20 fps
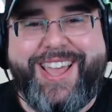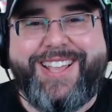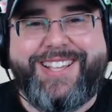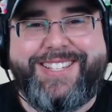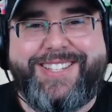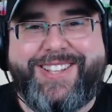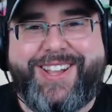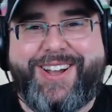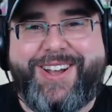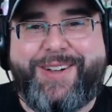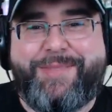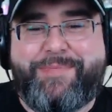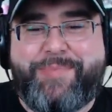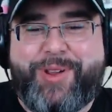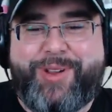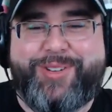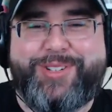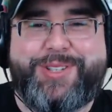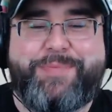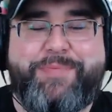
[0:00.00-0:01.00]
uh,
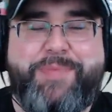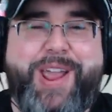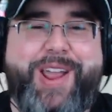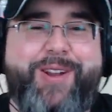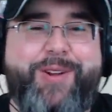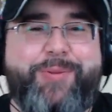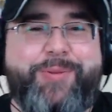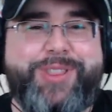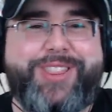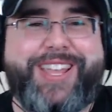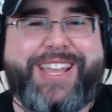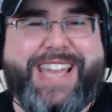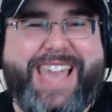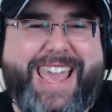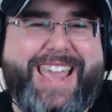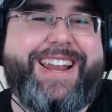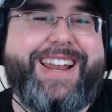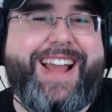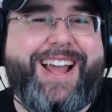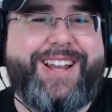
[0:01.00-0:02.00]
beers to pair with like
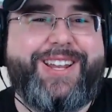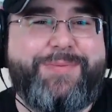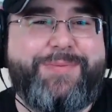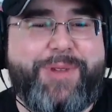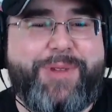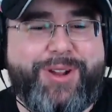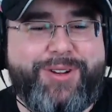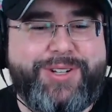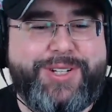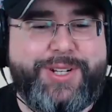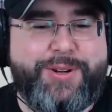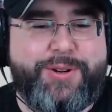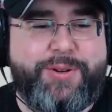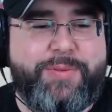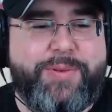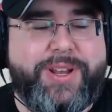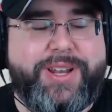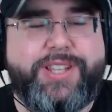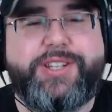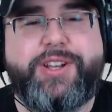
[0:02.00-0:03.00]
Hate on Beer
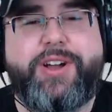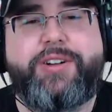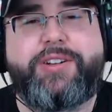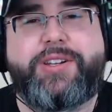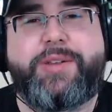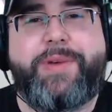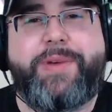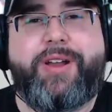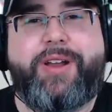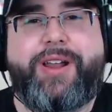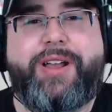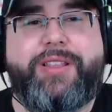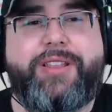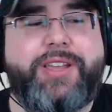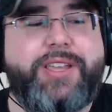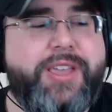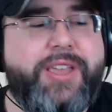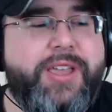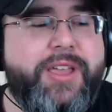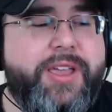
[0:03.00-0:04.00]
Tube, and he talked about how
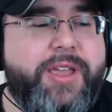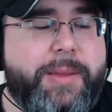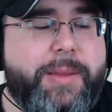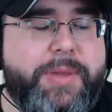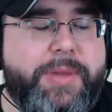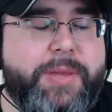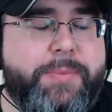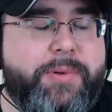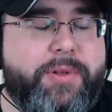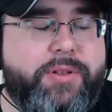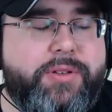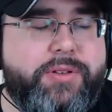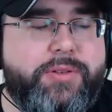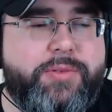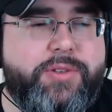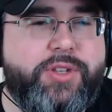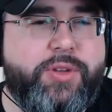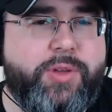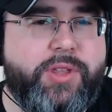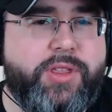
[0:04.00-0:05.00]
like
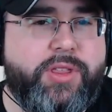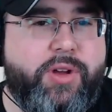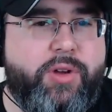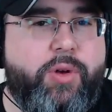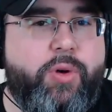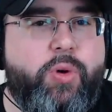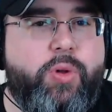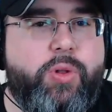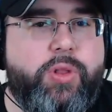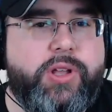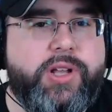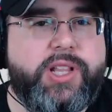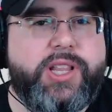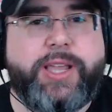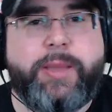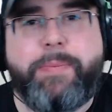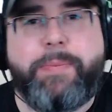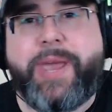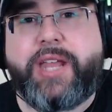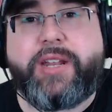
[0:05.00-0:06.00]
people doing the whole
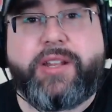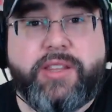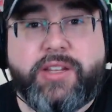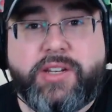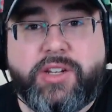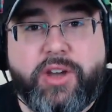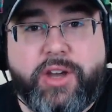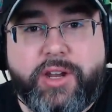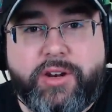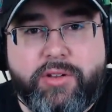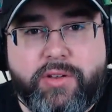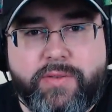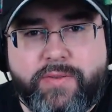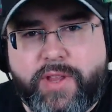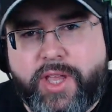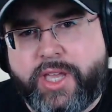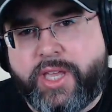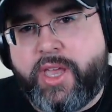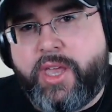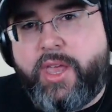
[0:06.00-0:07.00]
clickbait in the title of
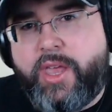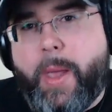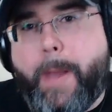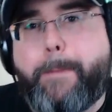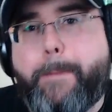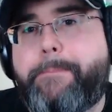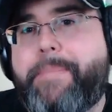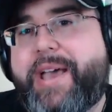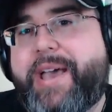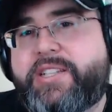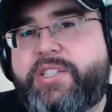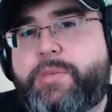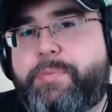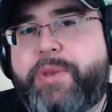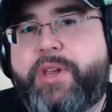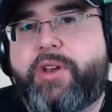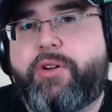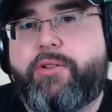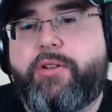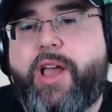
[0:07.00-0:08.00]
like best
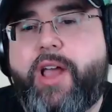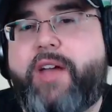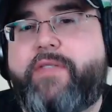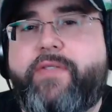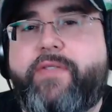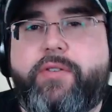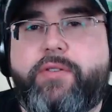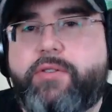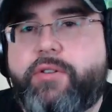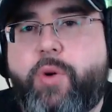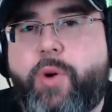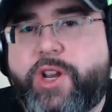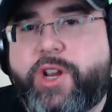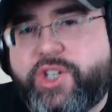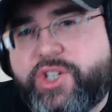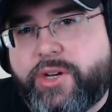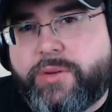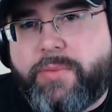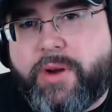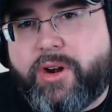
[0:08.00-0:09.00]
beer ever
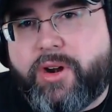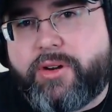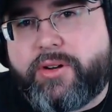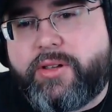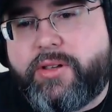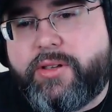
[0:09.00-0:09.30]
question mark